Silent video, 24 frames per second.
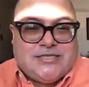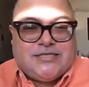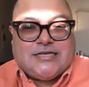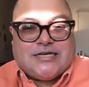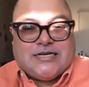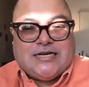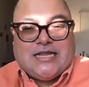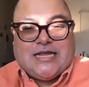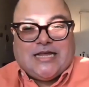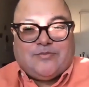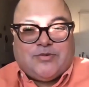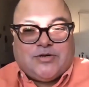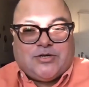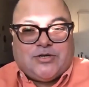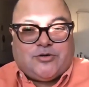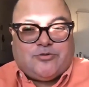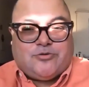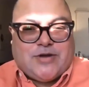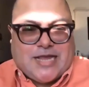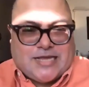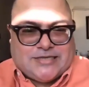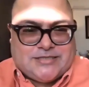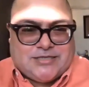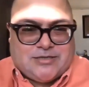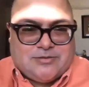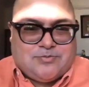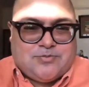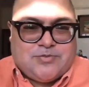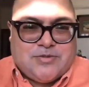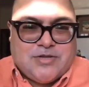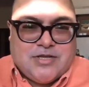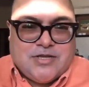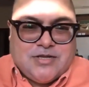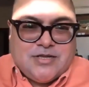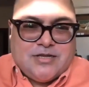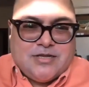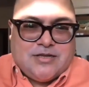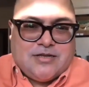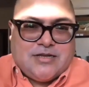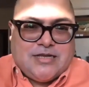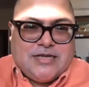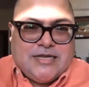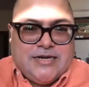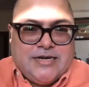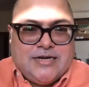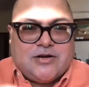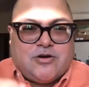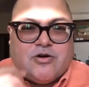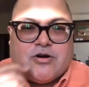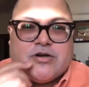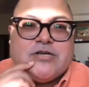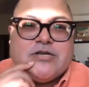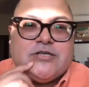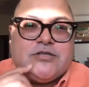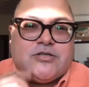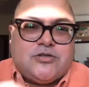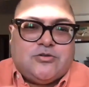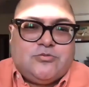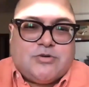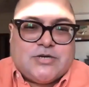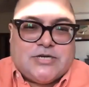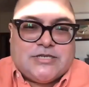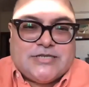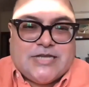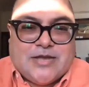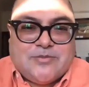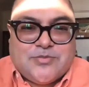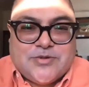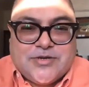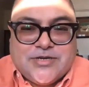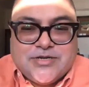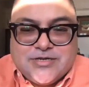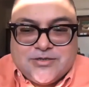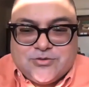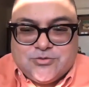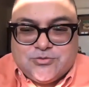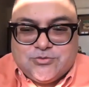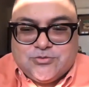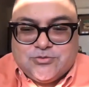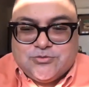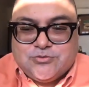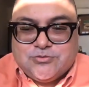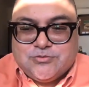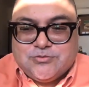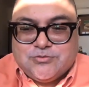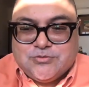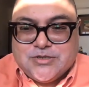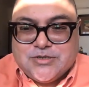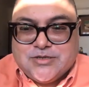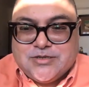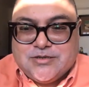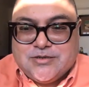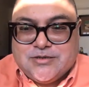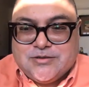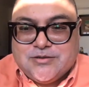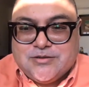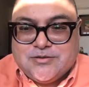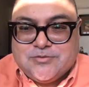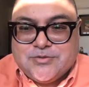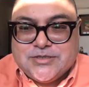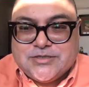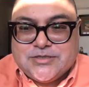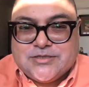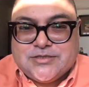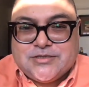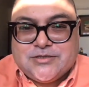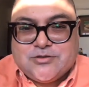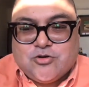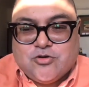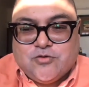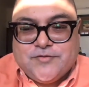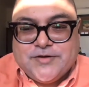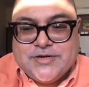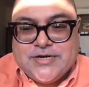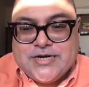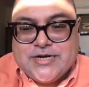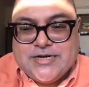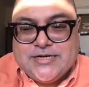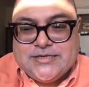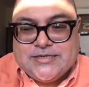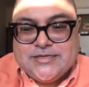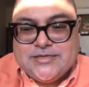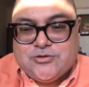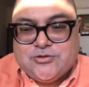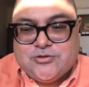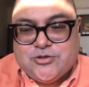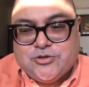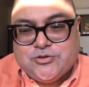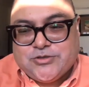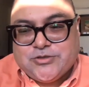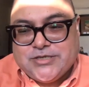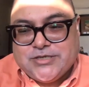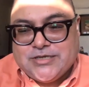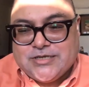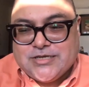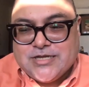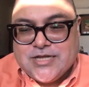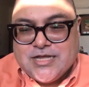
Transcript: that will happen to HACCP in accordance to what is happening to uh, with COVID-19, or do you think